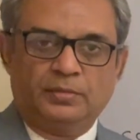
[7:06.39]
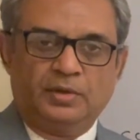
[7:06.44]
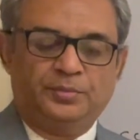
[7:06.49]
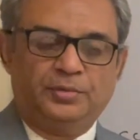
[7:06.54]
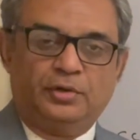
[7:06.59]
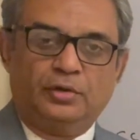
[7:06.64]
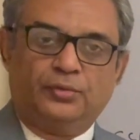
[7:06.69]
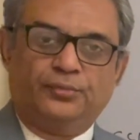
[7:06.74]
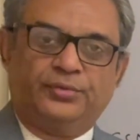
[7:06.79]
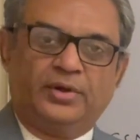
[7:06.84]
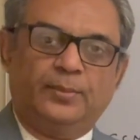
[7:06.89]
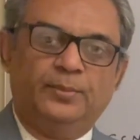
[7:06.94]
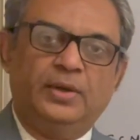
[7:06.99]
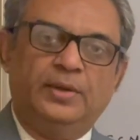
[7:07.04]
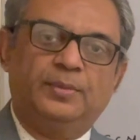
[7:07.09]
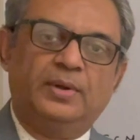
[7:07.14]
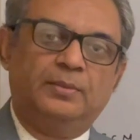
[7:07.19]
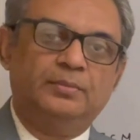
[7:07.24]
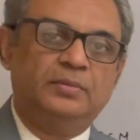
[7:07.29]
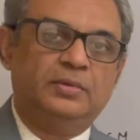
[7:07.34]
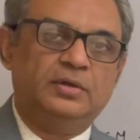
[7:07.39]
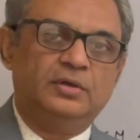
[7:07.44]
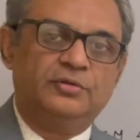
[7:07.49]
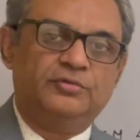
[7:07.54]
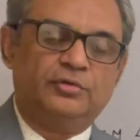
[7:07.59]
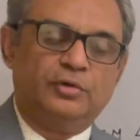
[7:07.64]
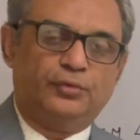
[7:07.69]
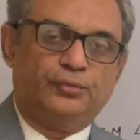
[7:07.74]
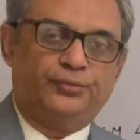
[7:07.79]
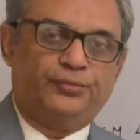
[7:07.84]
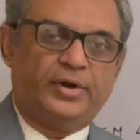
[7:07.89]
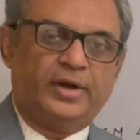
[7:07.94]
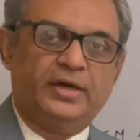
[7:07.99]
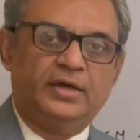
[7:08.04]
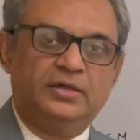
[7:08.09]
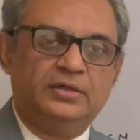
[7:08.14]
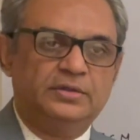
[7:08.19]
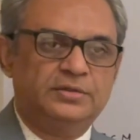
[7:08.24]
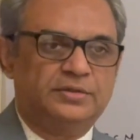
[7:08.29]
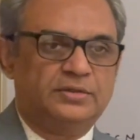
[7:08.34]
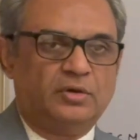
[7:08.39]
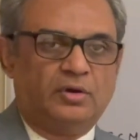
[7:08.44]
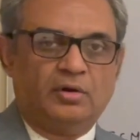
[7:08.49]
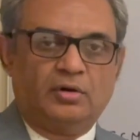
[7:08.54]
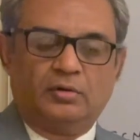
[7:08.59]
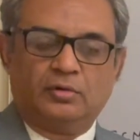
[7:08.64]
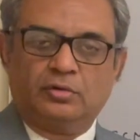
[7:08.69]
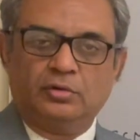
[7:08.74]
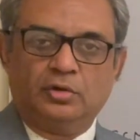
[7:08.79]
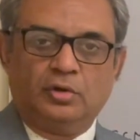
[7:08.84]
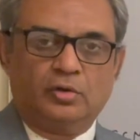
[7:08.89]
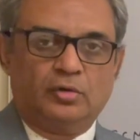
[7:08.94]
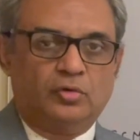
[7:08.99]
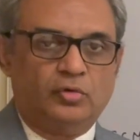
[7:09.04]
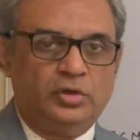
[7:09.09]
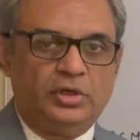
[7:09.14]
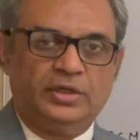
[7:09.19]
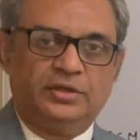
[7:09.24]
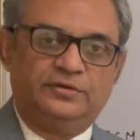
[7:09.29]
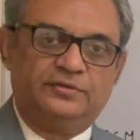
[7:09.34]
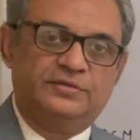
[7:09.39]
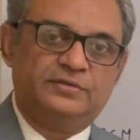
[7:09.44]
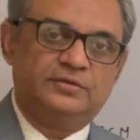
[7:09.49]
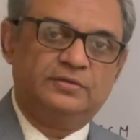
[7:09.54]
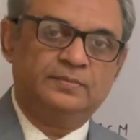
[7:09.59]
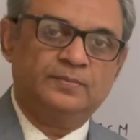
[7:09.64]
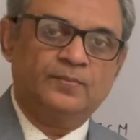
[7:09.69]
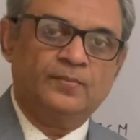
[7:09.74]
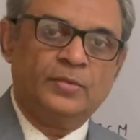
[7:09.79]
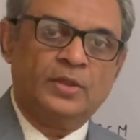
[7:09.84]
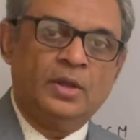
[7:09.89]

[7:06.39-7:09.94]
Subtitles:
maybe your family members, your friends, or your colleagues,